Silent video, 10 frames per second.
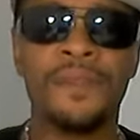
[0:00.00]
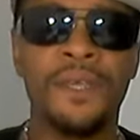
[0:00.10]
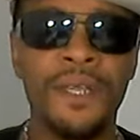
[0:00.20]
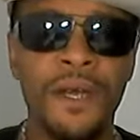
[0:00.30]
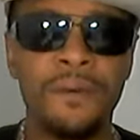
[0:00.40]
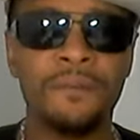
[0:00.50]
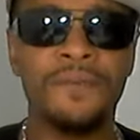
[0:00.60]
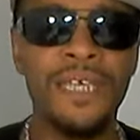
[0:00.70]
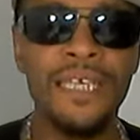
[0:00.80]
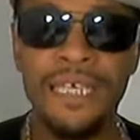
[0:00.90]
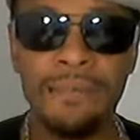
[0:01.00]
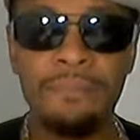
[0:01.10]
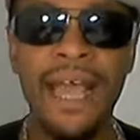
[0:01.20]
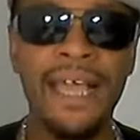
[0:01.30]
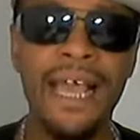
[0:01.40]
You know, then you get to
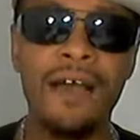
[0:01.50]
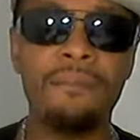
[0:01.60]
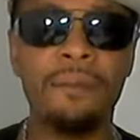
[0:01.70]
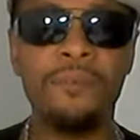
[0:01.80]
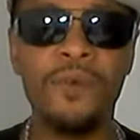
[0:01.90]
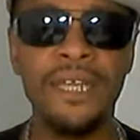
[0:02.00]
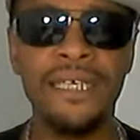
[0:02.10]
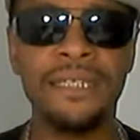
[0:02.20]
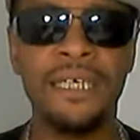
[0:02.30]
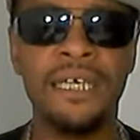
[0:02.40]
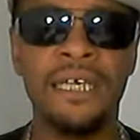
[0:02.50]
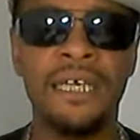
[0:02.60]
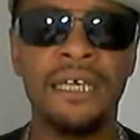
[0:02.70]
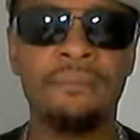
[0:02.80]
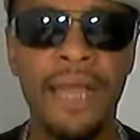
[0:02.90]
Pacquiao. My point is,
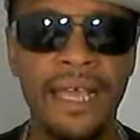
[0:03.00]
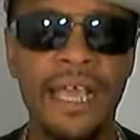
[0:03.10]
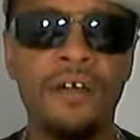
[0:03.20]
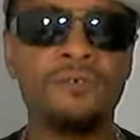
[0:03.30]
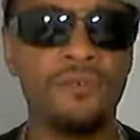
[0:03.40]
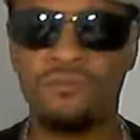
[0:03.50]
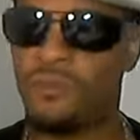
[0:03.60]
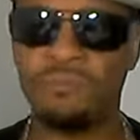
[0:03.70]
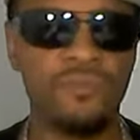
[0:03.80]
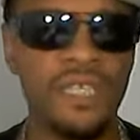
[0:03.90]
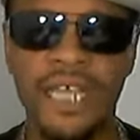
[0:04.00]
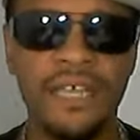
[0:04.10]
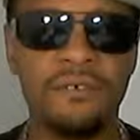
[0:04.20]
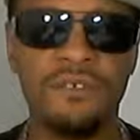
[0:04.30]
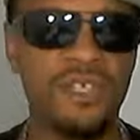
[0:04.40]
Pacquiao just
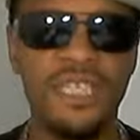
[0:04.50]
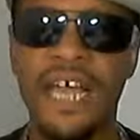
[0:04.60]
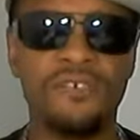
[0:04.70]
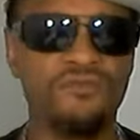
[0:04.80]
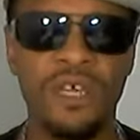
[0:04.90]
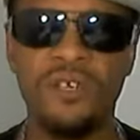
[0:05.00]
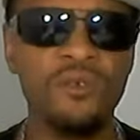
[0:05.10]
had a nice run.